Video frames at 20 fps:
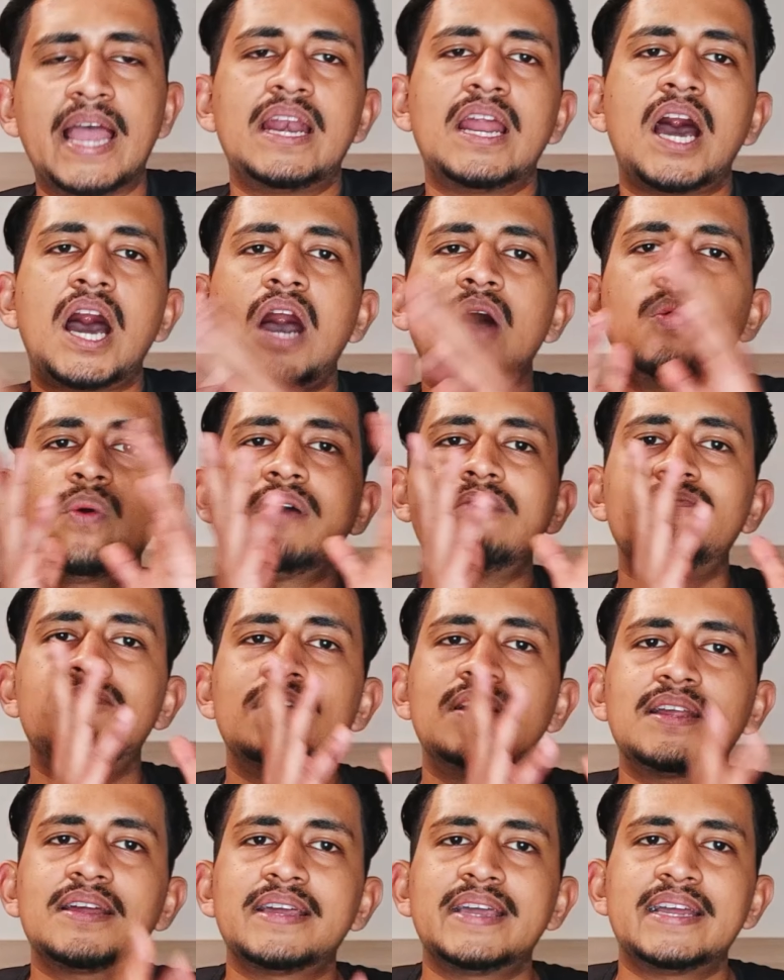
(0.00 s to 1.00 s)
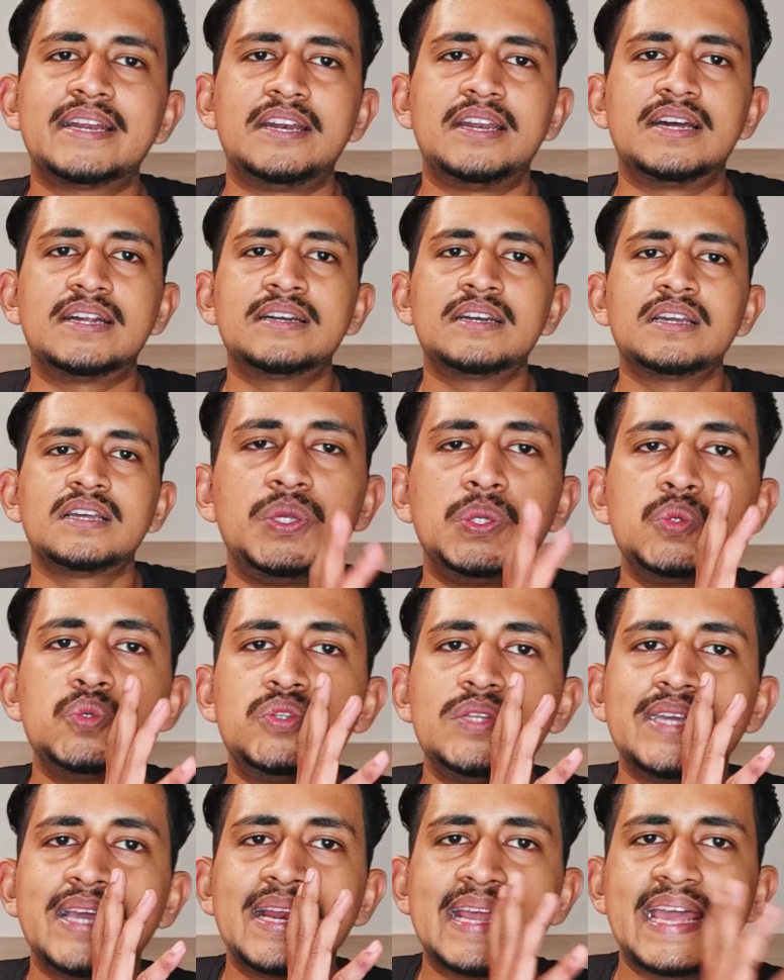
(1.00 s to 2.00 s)
and how a work gets done
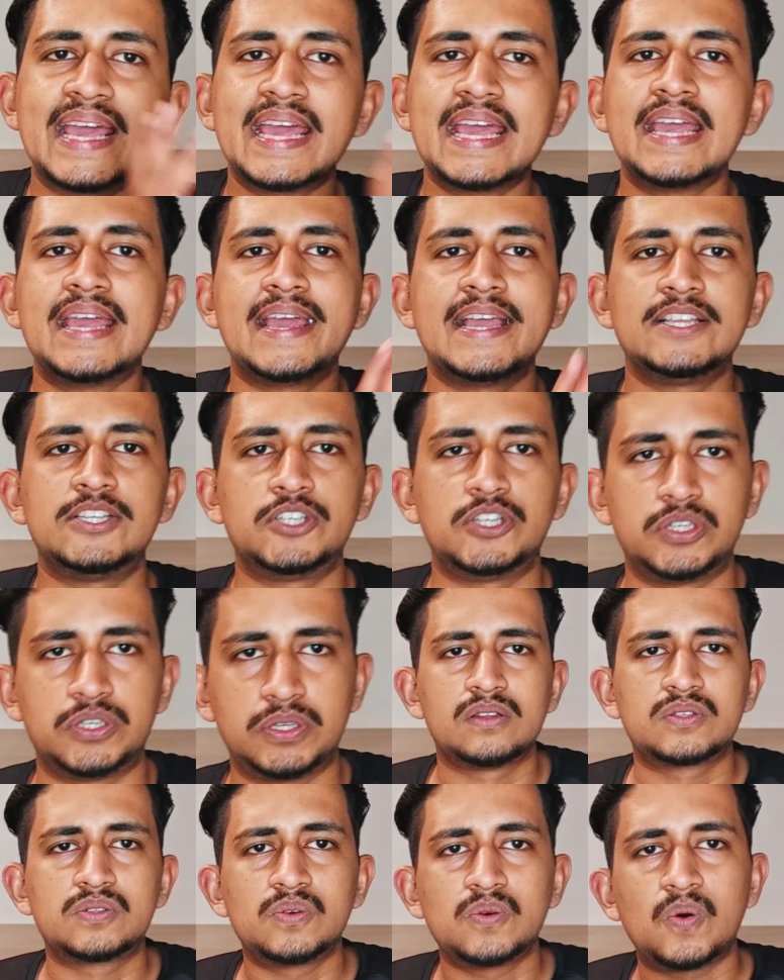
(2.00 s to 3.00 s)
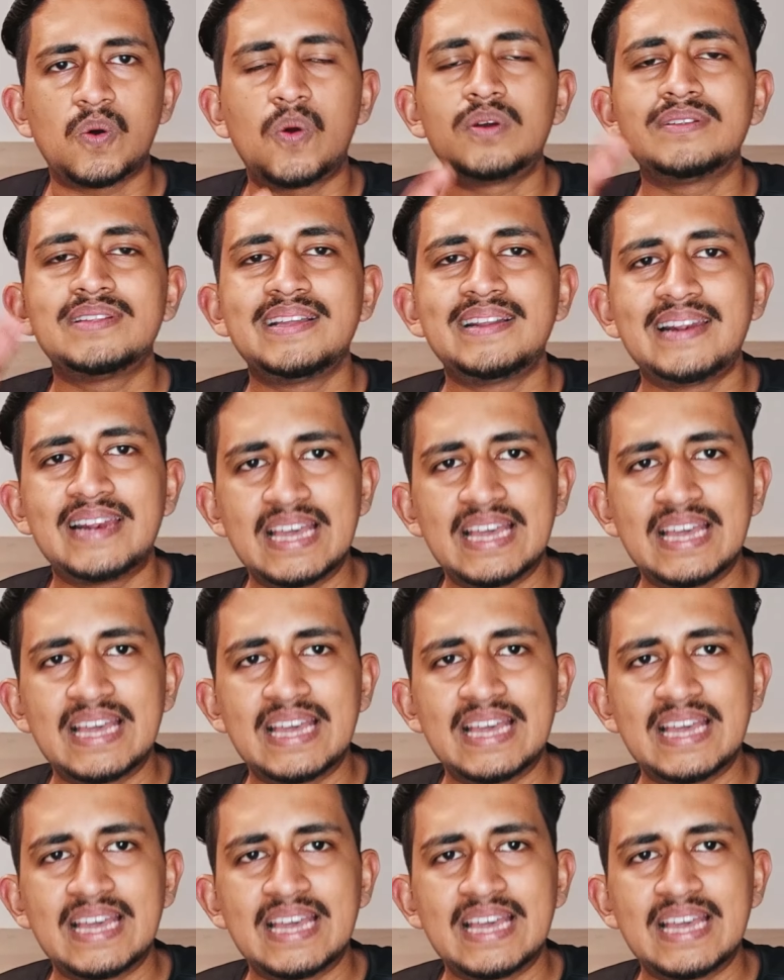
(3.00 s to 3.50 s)
using an AI agent. So on the